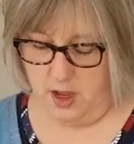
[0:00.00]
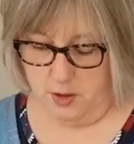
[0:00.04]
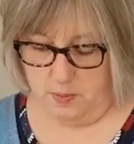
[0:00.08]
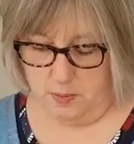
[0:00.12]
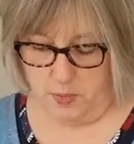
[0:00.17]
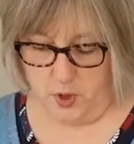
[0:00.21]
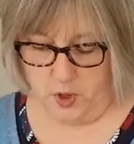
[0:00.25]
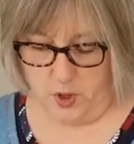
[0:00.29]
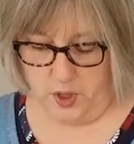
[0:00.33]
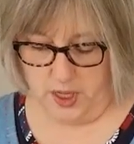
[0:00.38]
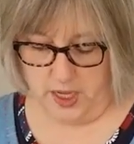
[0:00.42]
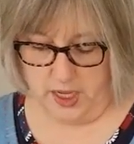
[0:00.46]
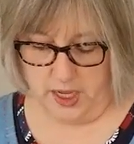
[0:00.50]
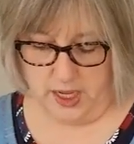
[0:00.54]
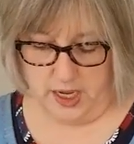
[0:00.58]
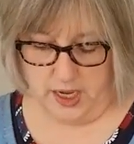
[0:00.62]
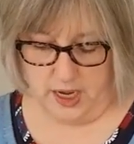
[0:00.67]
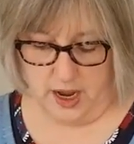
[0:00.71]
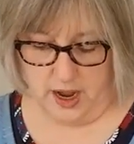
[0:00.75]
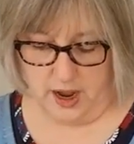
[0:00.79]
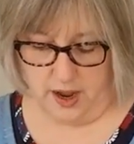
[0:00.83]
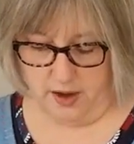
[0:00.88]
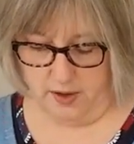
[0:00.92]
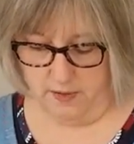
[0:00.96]
pulling it
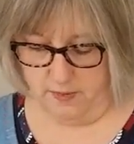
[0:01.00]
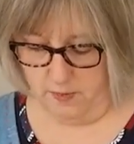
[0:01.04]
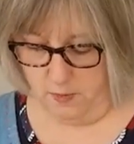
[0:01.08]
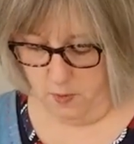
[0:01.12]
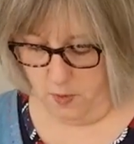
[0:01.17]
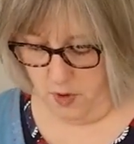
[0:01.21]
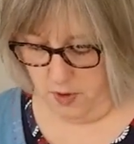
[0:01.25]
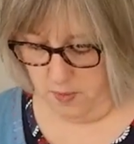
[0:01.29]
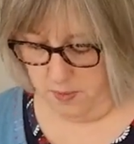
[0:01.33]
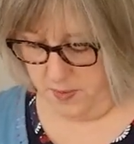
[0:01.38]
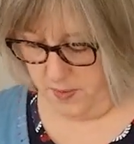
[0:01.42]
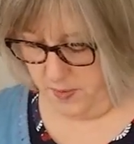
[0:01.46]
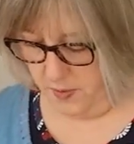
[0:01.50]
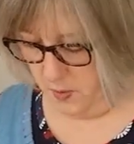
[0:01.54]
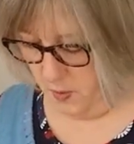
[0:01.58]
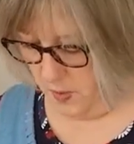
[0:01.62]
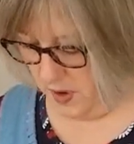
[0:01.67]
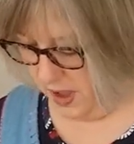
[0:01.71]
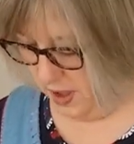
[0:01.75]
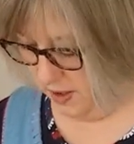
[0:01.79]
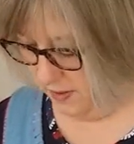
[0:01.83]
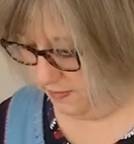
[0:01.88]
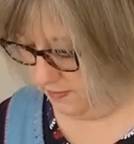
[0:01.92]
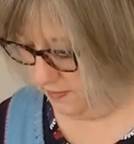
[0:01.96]
out of warp and
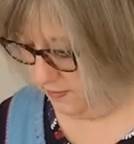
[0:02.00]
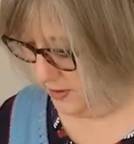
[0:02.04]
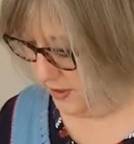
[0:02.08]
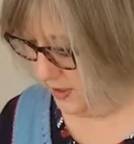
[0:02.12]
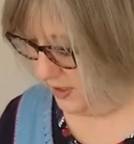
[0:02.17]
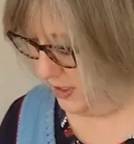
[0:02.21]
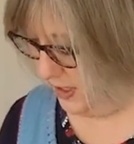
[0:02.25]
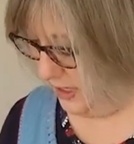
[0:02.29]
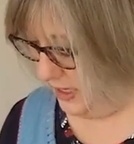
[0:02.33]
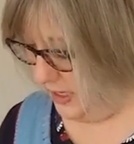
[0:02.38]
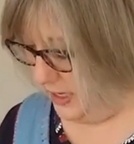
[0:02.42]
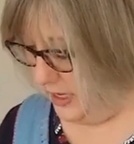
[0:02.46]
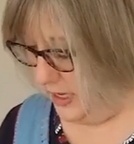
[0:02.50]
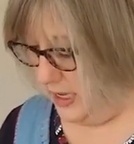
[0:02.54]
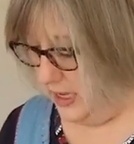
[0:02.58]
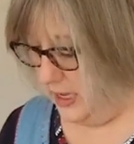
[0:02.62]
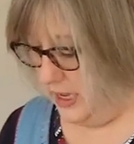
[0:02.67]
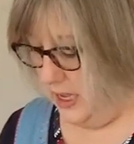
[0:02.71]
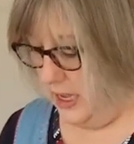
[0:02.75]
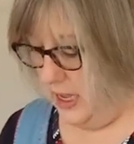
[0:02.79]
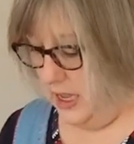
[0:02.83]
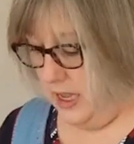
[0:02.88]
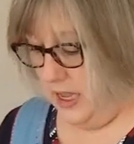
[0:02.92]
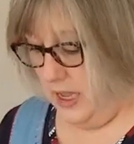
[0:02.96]
weft.
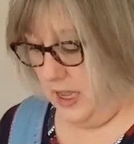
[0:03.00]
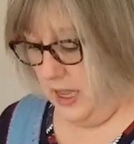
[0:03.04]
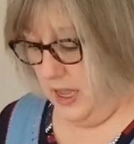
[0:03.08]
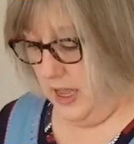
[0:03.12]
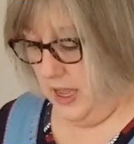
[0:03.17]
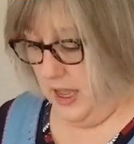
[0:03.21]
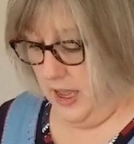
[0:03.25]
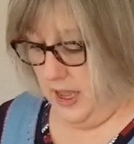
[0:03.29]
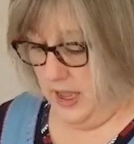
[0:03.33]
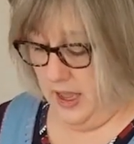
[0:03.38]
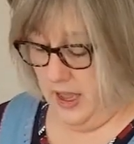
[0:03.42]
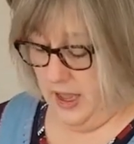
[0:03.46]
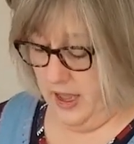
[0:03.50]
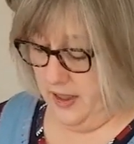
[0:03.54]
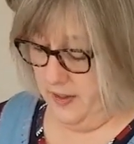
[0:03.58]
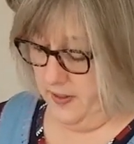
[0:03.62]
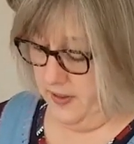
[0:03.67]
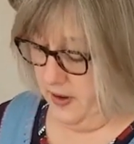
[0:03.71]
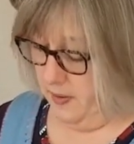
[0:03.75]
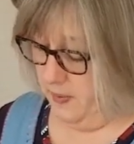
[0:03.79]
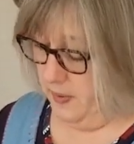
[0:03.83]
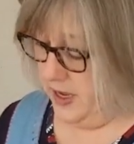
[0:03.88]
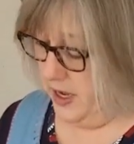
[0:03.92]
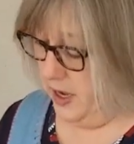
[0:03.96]
And
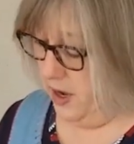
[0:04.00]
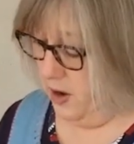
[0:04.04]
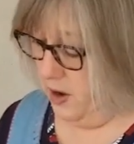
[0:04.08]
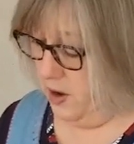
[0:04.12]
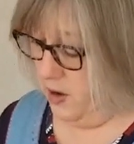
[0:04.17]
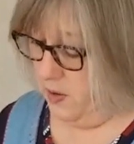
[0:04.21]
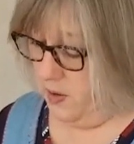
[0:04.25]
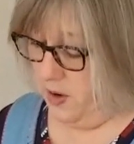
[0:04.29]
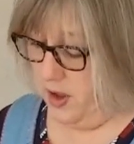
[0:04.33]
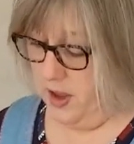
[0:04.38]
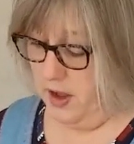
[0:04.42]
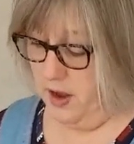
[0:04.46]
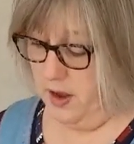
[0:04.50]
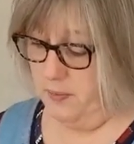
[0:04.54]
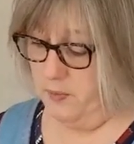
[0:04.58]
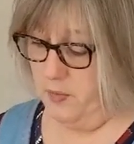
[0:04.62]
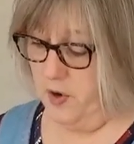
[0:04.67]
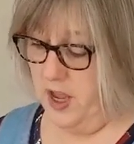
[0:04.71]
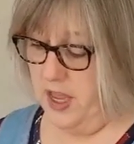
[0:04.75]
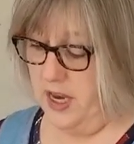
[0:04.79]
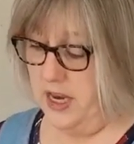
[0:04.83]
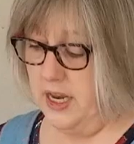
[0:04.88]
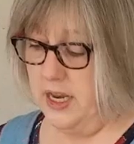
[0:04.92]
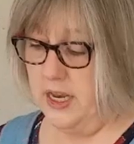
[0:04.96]
there we go. I'm
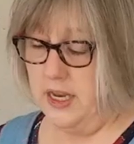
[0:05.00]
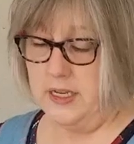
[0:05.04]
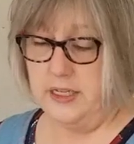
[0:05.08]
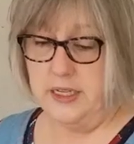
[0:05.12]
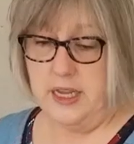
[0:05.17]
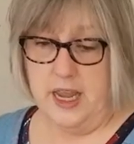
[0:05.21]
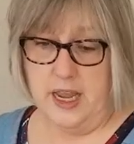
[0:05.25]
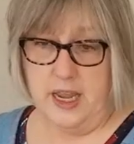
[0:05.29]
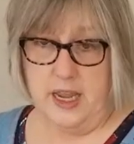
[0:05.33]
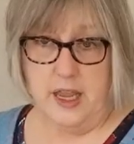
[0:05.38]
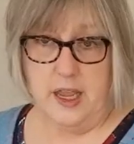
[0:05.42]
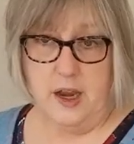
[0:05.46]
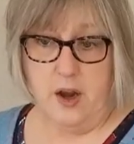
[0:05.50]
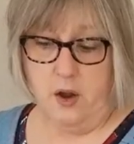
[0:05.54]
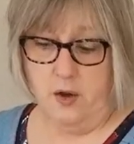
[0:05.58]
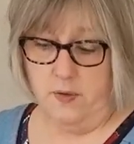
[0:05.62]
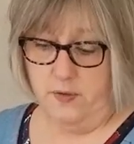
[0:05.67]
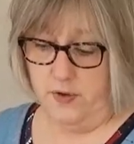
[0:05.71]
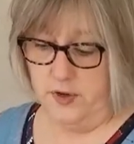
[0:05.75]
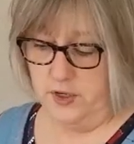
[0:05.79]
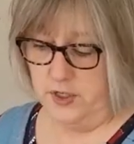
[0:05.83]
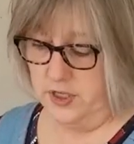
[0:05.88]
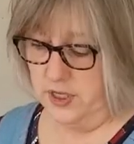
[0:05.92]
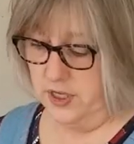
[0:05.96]
ready to take it
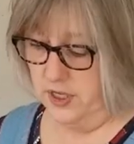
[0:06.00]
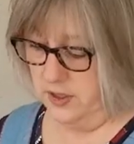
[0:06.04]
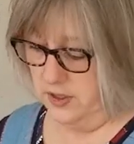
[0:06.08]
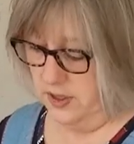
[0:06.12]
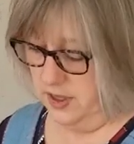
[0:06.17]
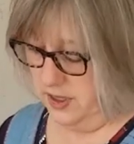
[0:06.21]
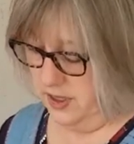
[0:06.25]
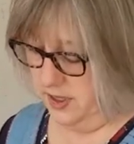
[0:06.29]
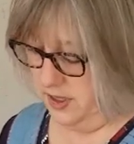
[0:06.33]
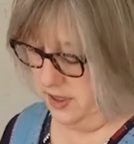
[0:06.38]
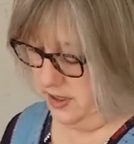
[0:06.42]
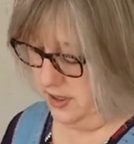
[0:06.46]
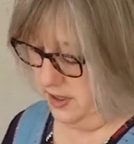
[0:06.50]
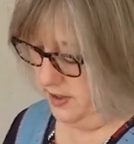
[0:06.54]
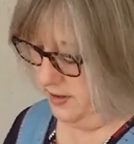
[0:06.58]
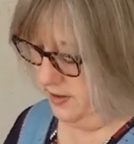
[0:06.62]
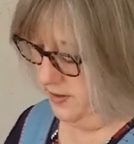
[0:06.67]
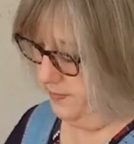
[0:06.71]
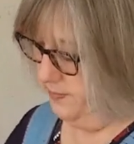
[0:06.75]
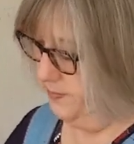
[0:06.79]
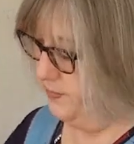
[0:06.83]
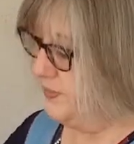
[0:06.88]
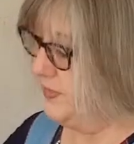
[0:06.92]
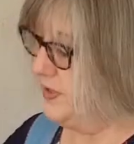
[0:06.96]
over to the
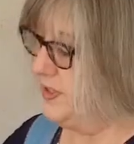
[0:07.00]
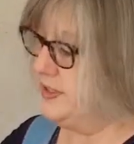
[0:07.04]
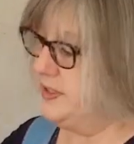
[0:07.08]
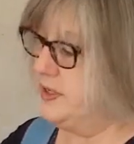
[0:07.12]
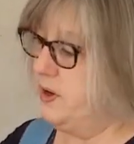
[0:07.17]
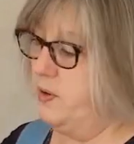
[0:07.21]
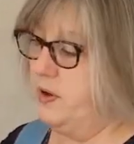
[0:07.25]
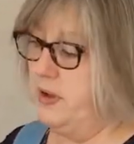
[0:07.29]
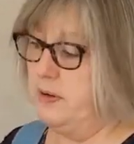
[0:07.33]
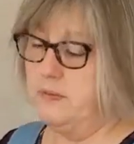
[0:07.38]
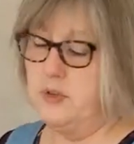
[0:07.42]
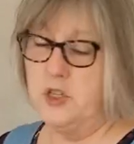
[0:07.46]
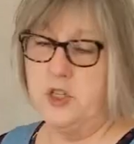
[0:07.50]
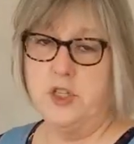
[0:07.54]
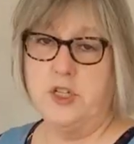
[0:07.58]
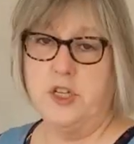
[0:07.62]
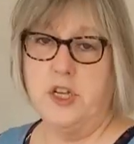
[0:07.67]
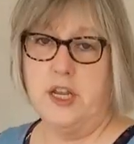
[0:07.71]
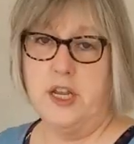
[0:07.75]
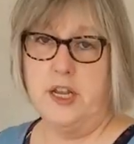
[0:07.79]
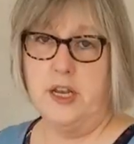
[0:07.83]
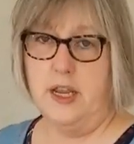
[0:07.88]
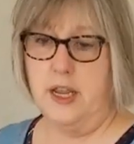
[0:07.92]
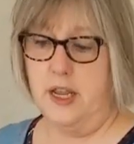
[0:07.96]
sewing
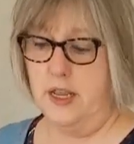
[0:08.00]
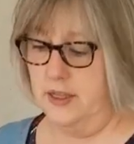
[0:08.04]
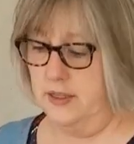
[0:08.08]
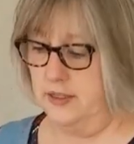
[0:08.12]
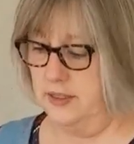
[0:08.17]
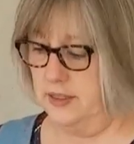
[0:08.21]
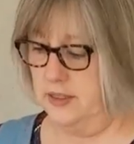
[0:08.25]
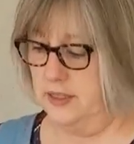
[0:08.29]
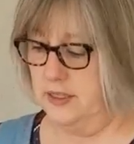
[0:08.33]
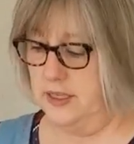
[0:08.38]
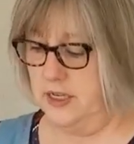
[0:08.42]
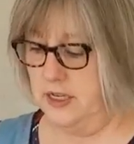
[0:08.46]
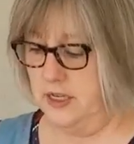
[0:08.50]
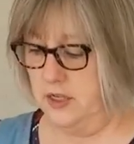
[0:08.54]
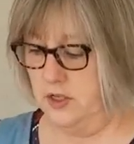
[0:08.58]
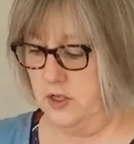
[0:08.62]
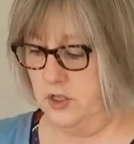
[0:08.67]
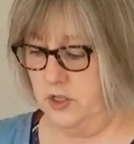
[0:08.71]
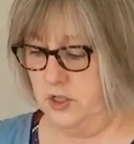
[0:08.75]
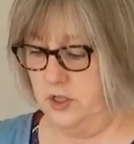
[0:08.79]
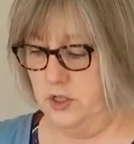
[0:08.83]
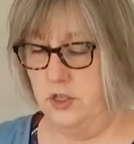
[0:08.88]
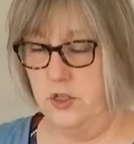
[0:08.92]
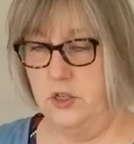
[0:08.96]
machine and
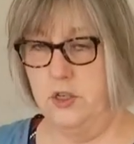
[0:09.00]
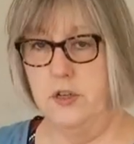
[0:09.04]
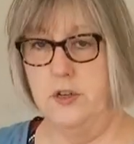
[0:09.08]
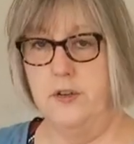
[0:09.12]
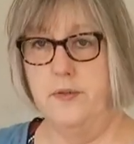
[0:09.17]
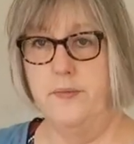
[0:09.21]
stitch.